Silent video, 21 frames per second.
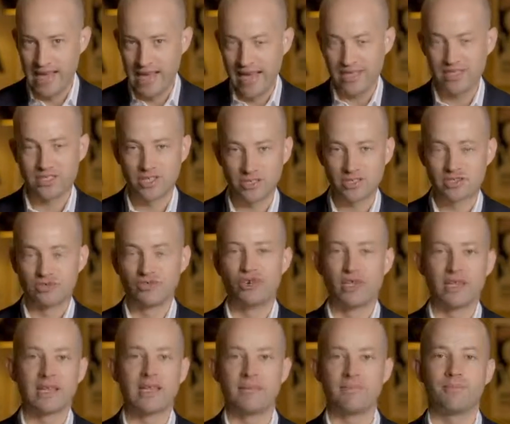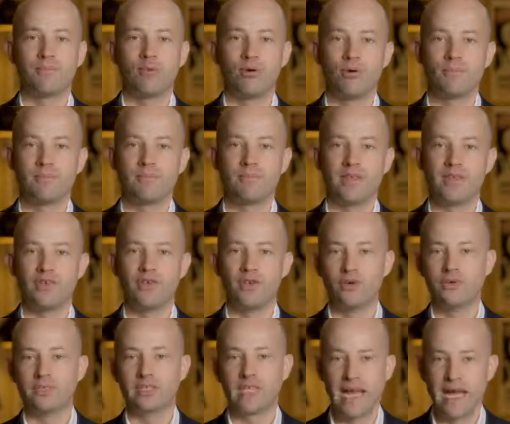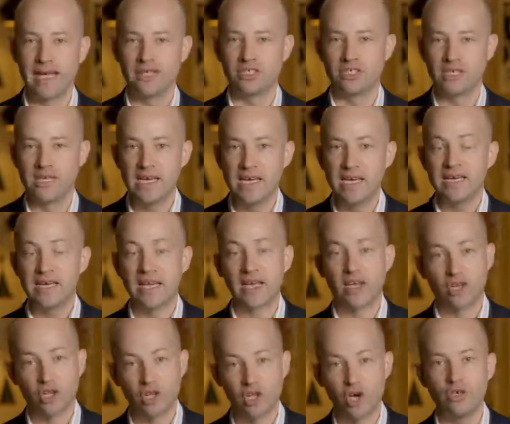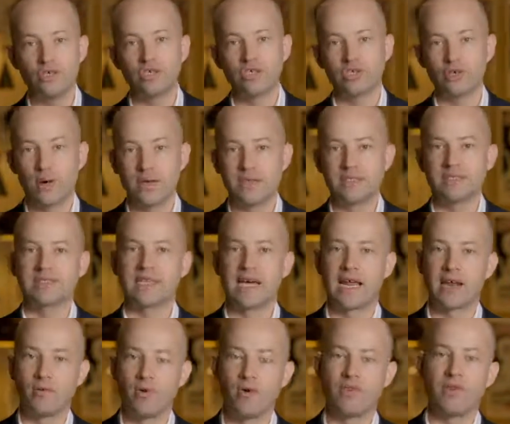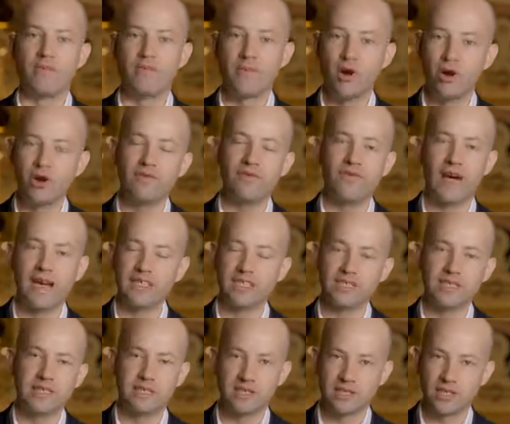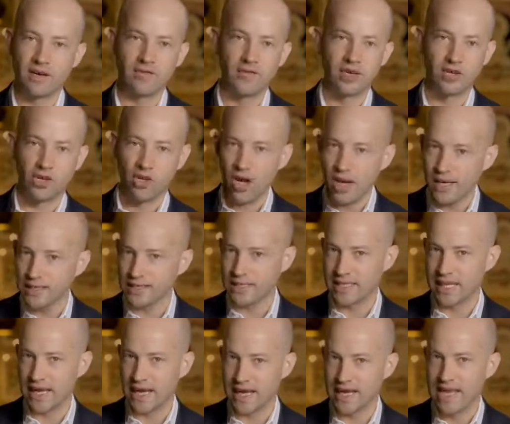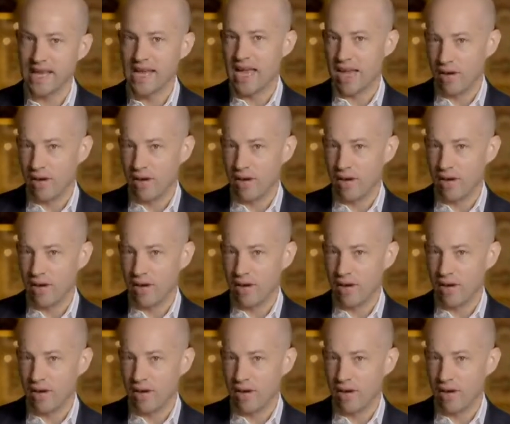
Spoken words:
And so it's really important that you as an agent get close to understanding what the motivation is of the client today